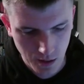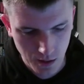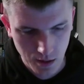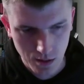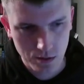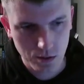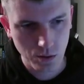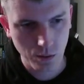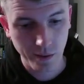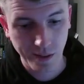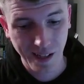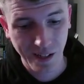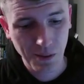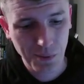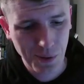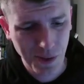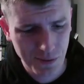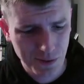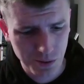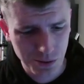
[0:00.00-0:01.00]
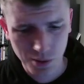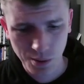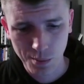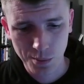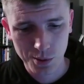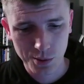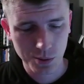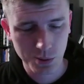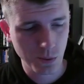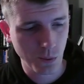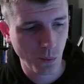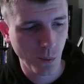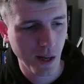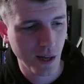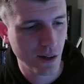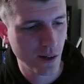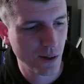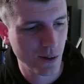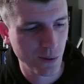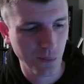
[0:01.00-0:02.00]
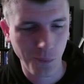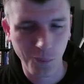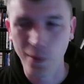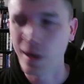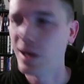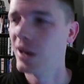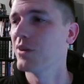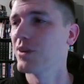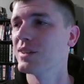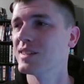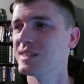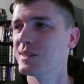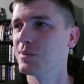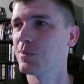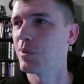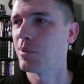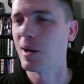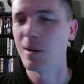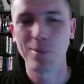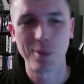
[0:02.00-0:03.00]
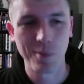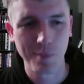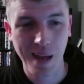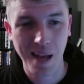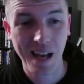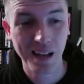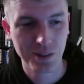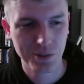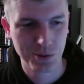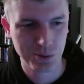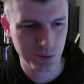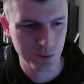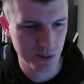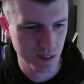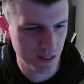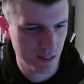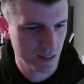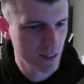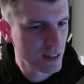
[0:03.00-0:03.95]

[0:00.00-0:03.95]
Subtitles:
So now we have to troubleshoot where is the problem actually.